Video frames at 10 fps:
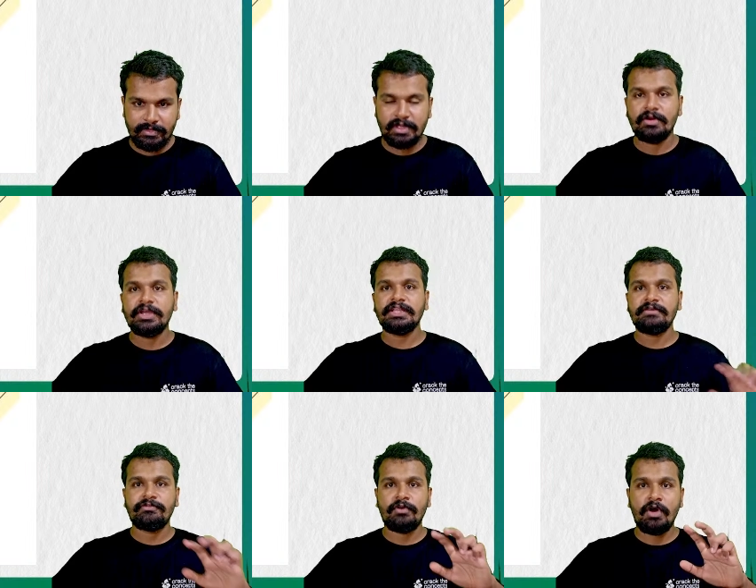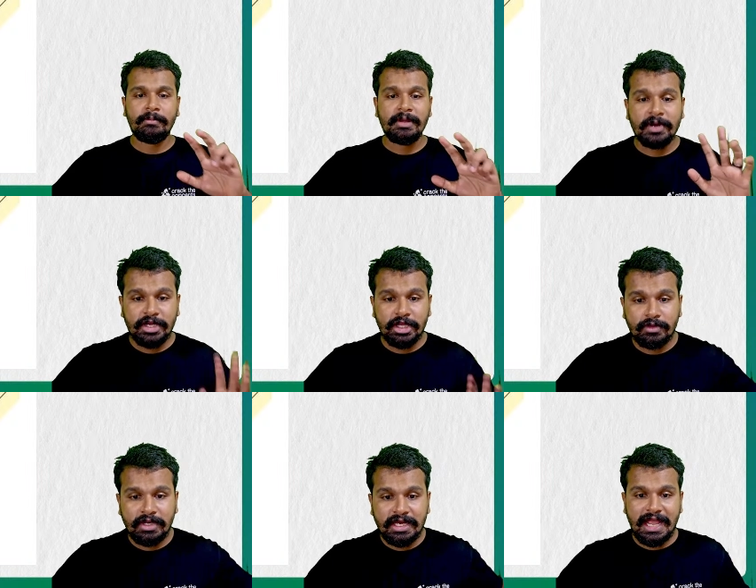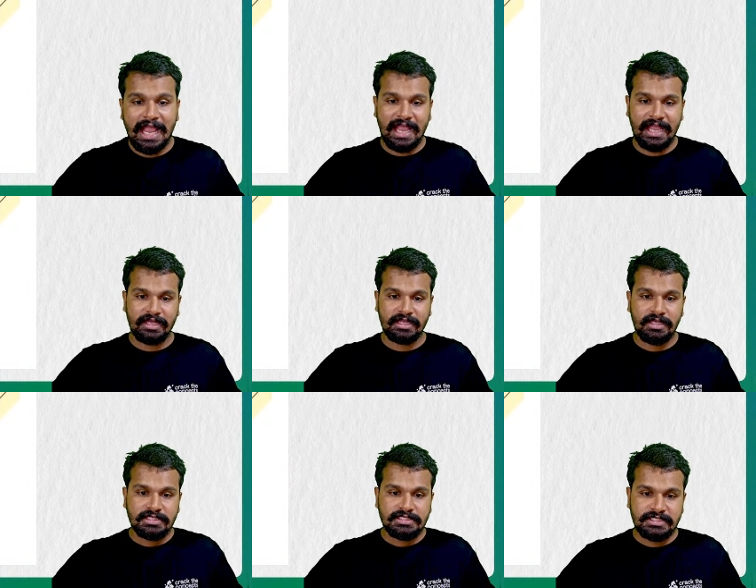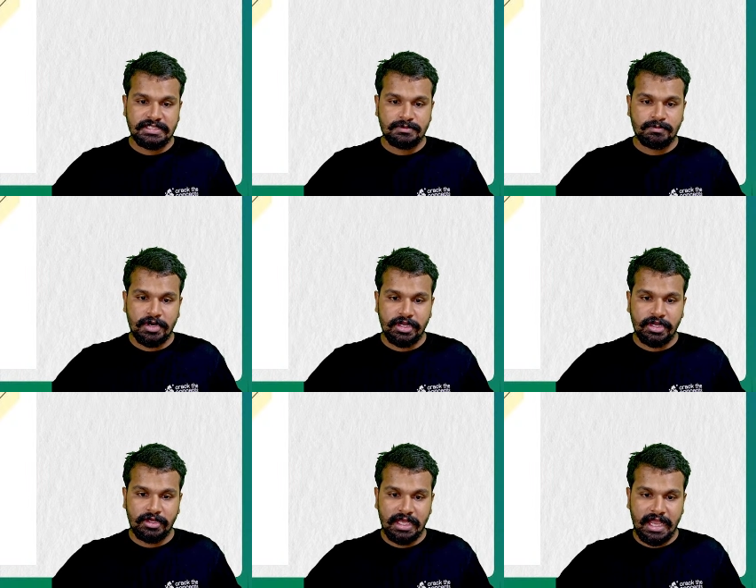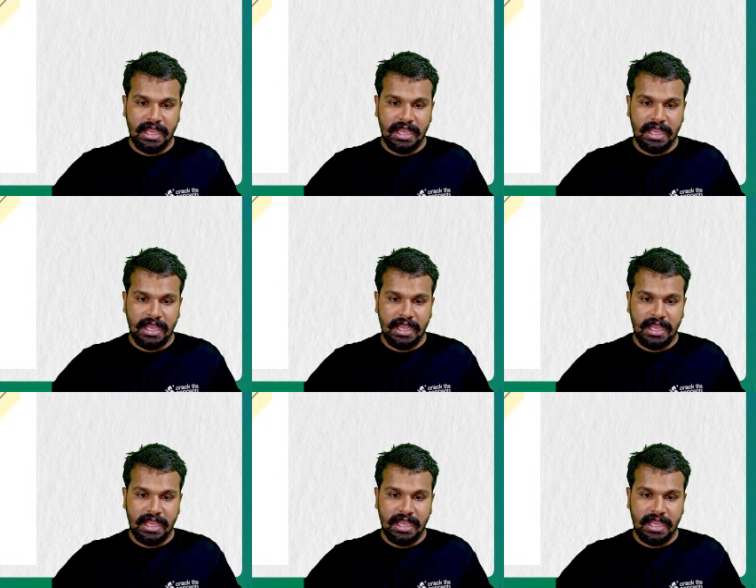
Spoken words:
Okay, they form a particular angle. See this particular angle